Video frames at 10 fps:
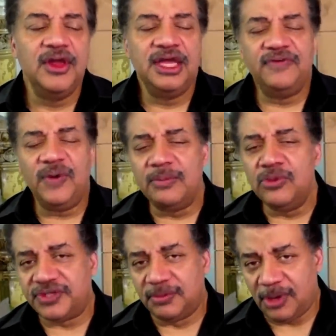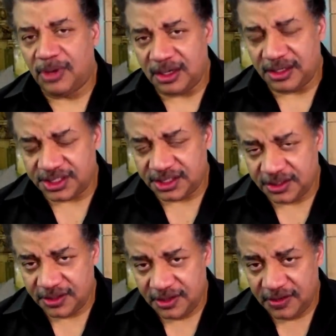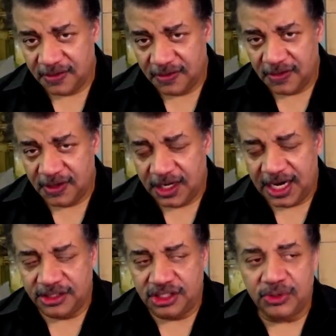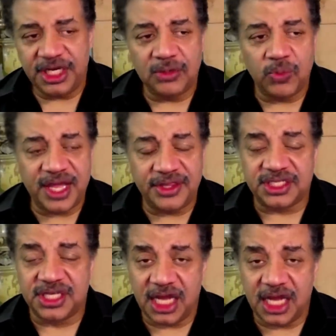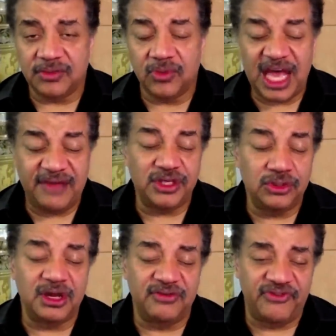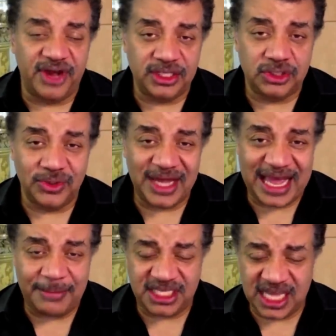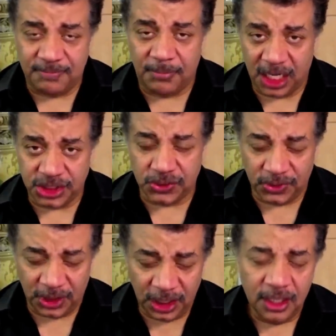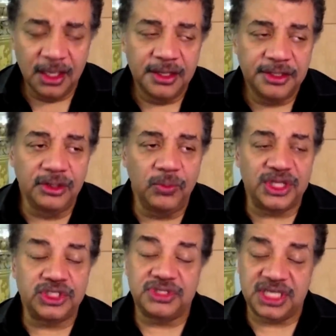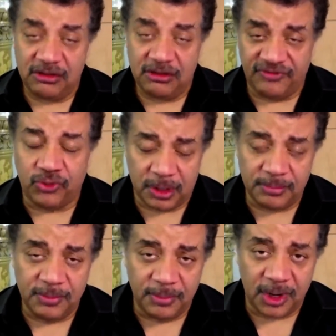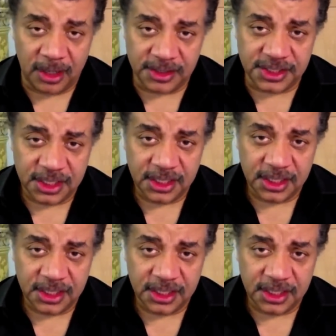If you want to move to Mars, and do it in a way that's not having you confined to a habitat module, you'll want to terraform Mars.